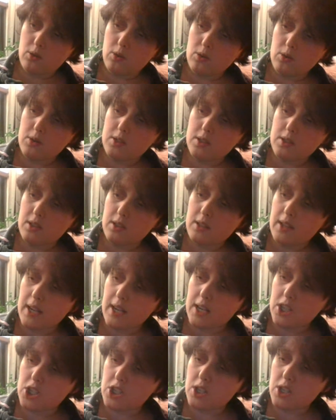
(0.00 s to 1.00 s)
Scrolls
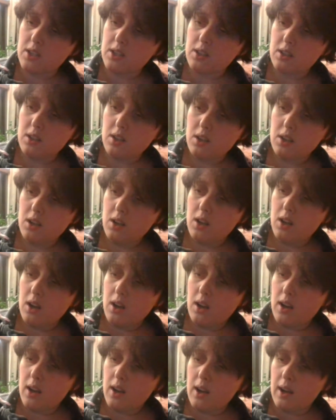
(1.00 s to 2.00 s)
collection.
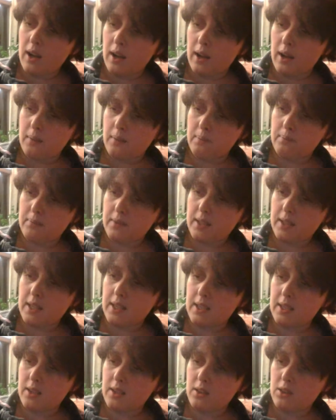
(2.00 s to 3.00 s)

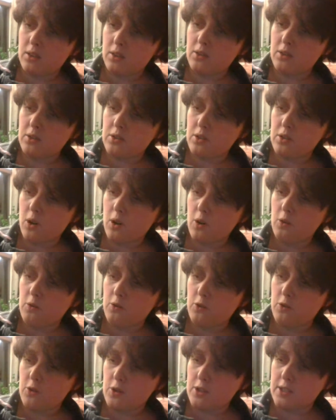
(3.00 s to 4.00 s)
It includes all
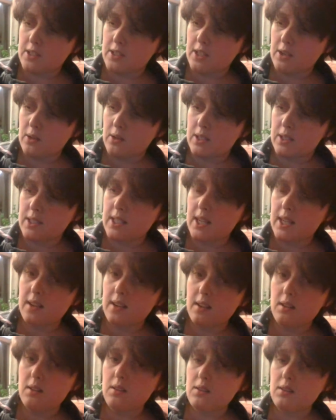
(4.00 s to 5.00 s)
four sacred
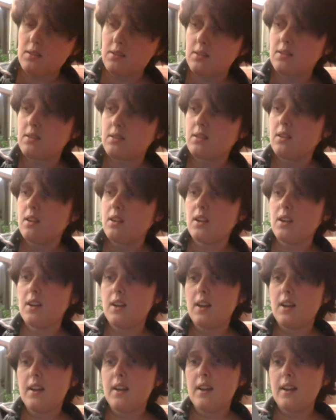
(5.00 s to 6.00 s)
tales,
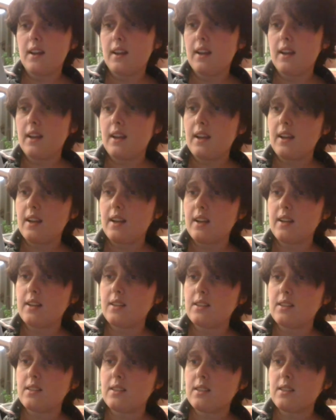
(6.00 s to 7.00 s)

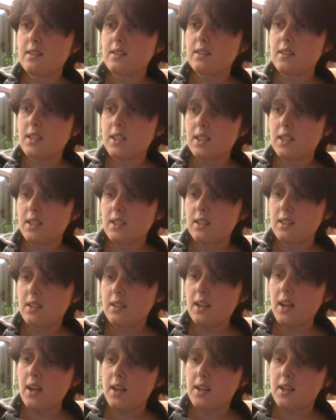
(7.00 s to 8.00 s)
and
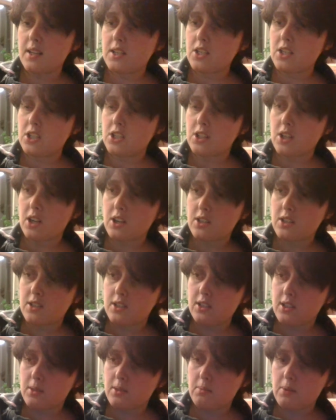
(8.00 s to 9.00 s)
yeah, it just
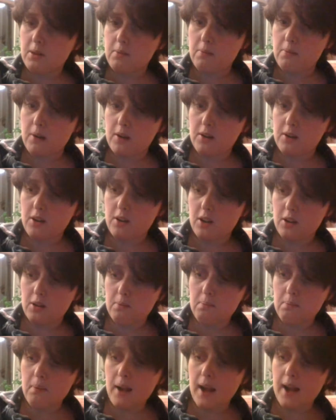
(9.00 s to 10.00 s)
talks a little bit about it
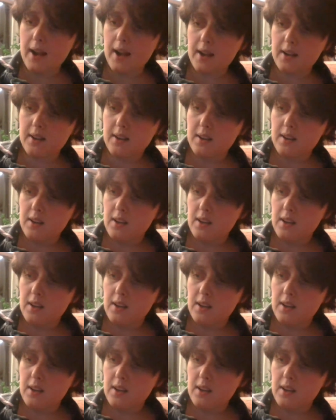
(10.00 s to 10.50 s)
on the back.